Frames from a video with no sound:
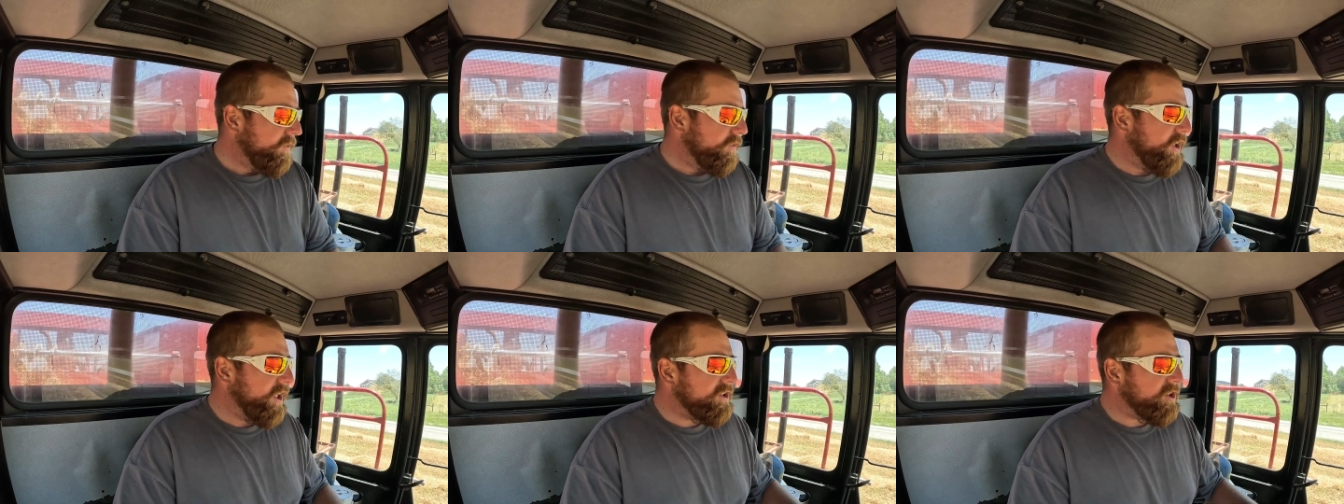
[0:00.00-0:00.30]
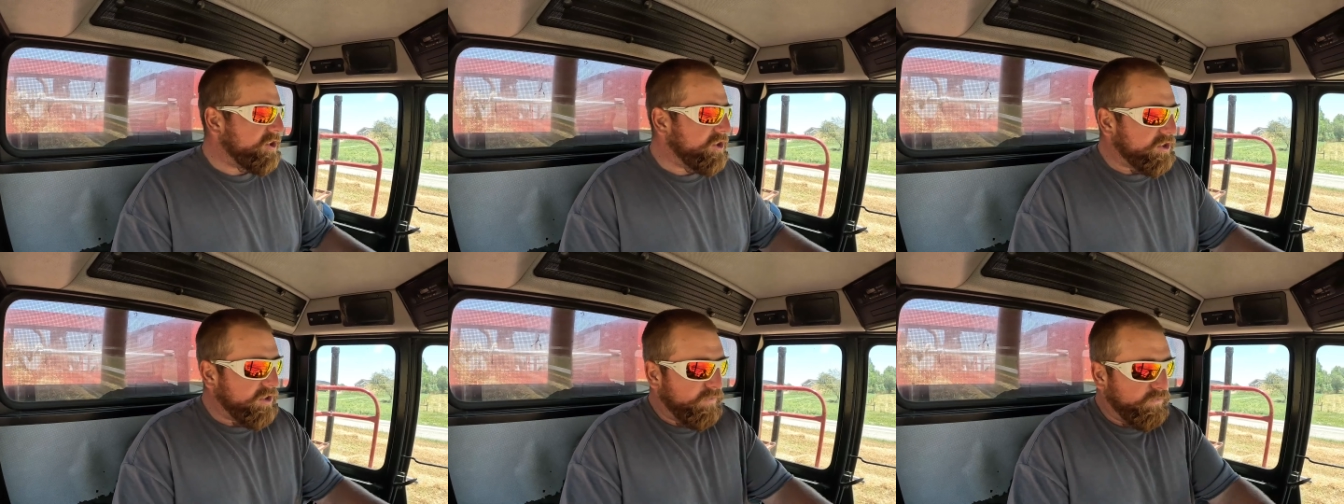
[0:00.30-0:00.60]

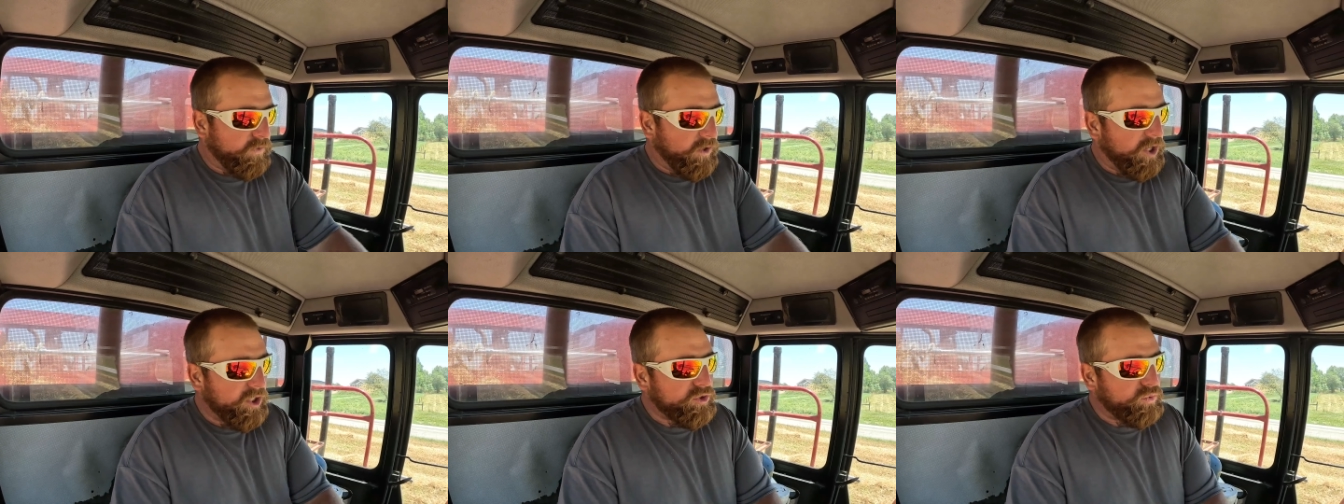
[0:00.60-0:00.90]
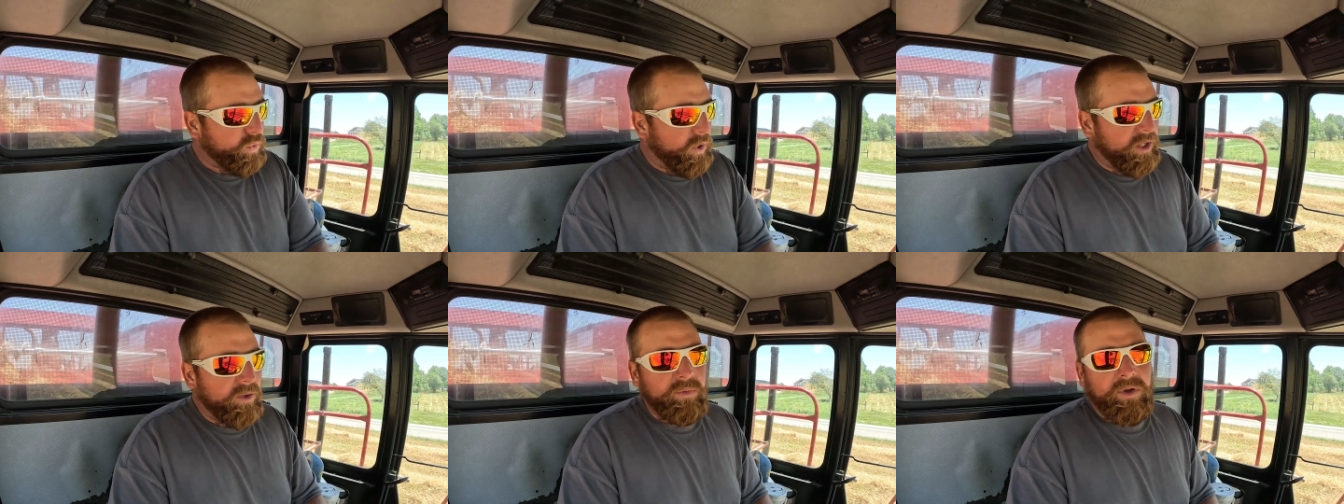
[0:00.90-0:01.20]
This is the
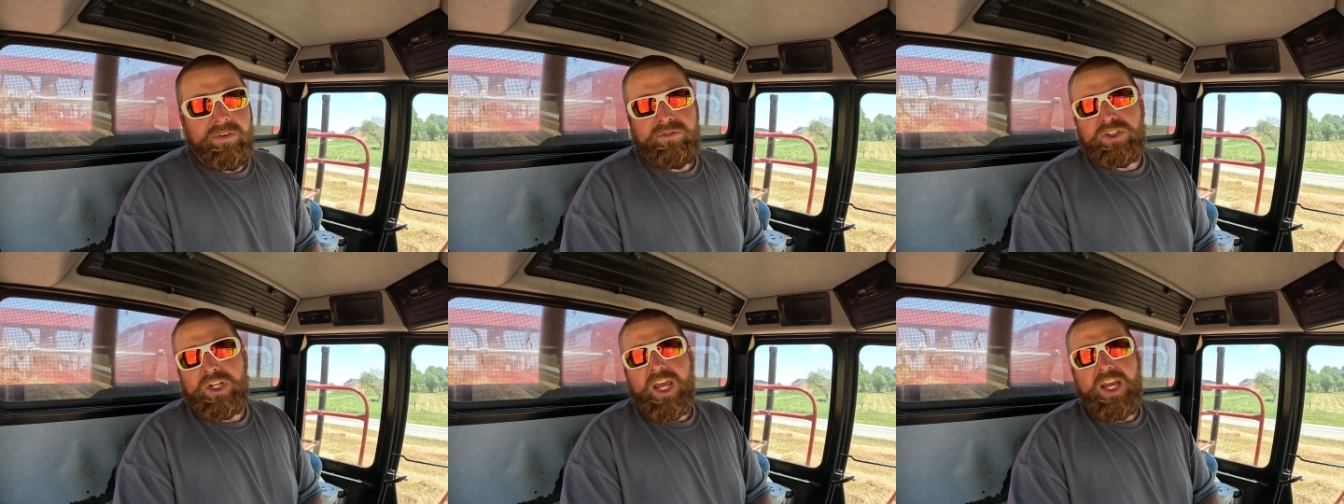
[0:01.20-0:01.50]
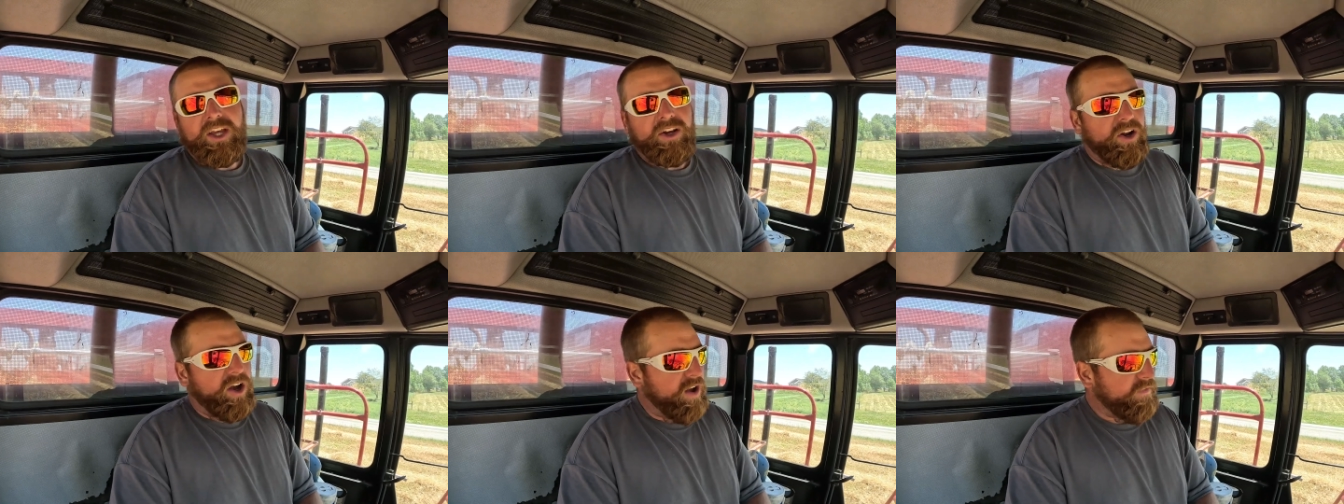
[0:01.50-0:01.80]
first wheat we've
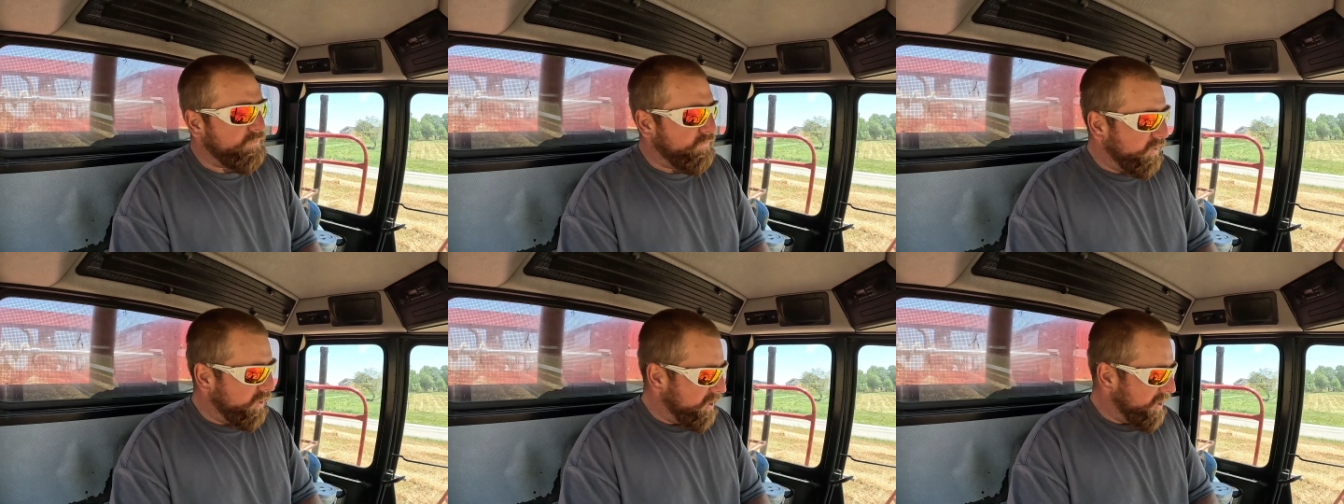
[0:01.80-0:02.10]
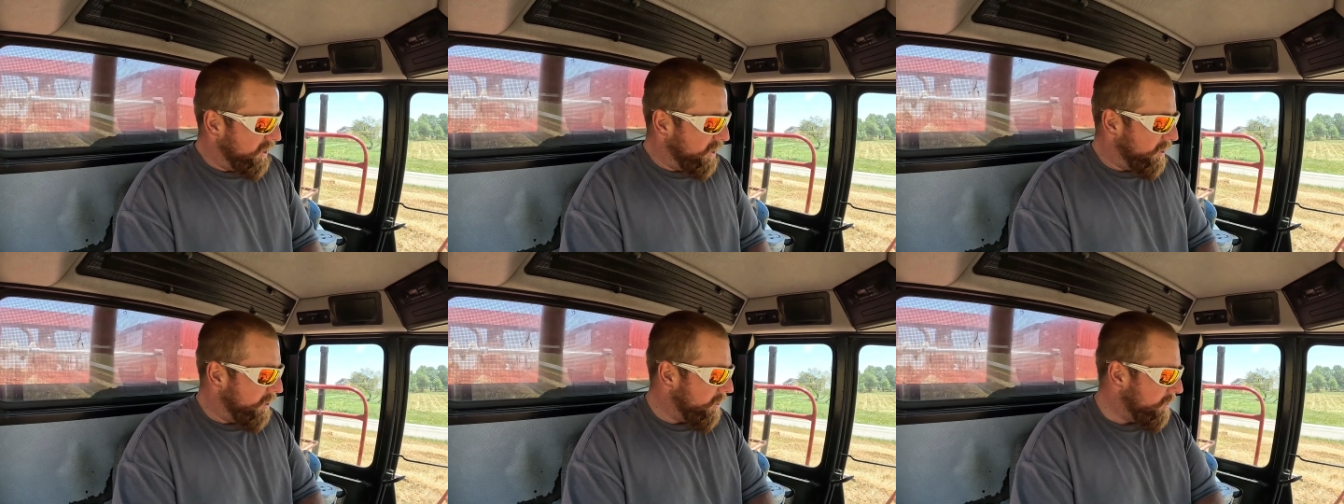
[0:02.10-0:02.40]
taken off for
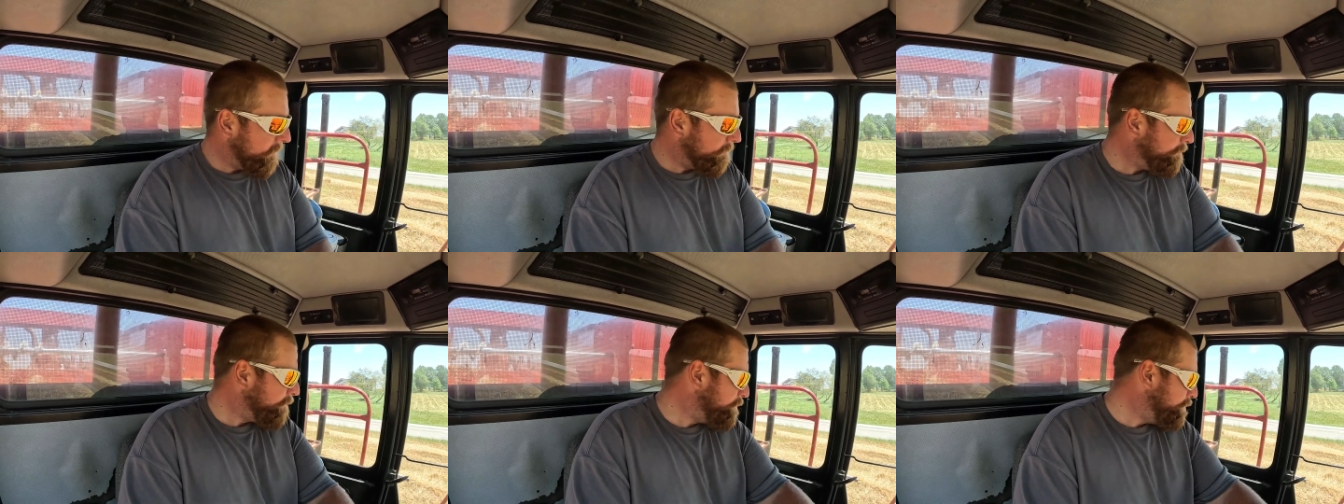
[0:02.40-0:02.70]
the year.